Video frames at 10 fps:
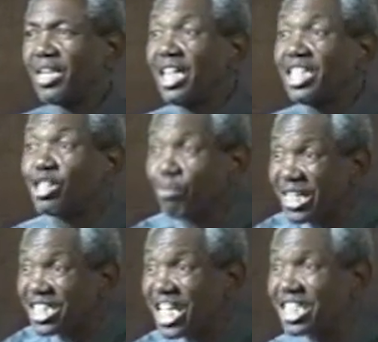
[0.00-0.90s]
It
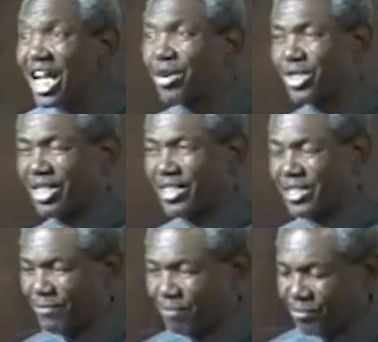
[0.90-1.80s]
remained 10,000.
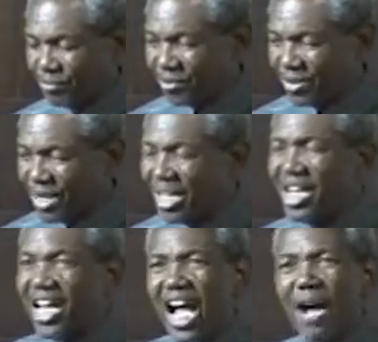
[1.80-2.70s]

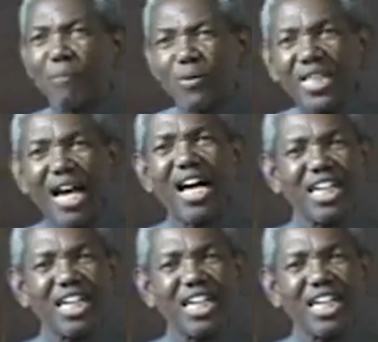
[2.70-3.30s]
And Brother